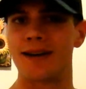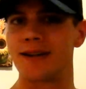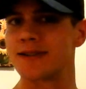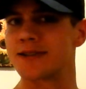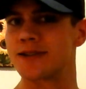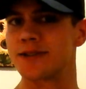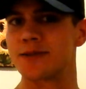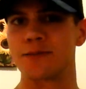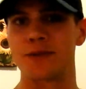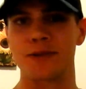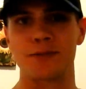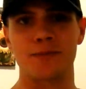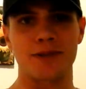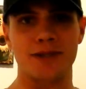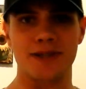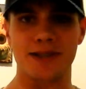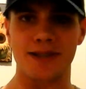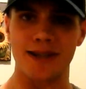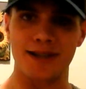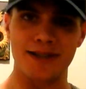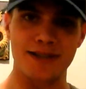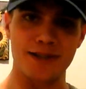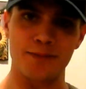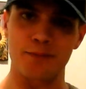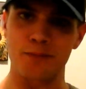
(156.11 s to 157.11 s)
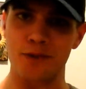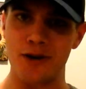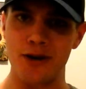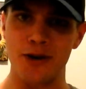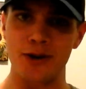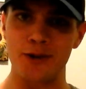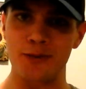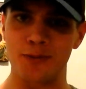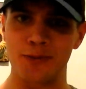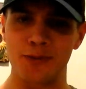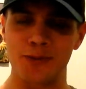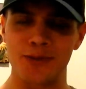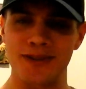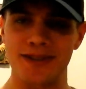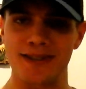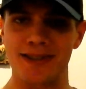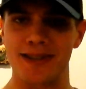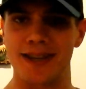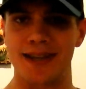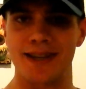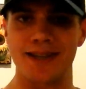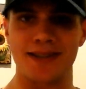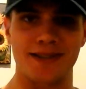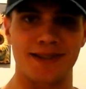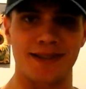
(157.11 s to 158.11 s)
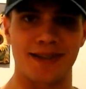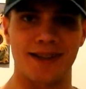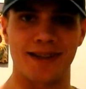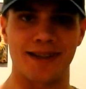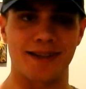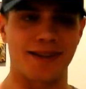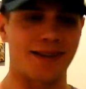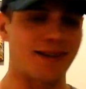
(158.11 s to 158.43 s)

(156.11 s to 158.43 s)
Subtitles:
Somebody must have got some brownie points last night